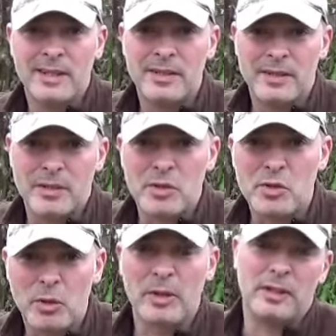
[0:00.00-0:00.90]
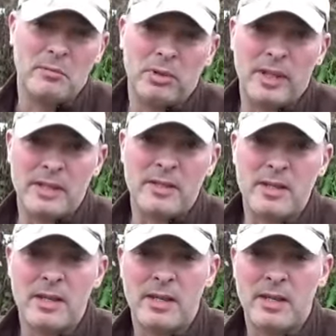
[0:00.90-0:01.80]
the soil in
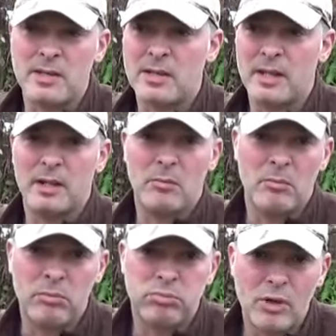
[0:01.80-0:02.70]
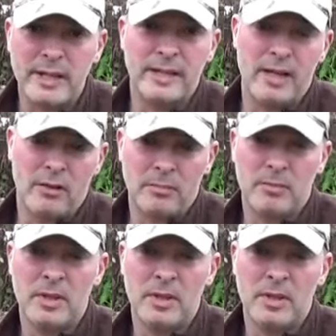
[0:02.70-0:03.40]
place is going to break down.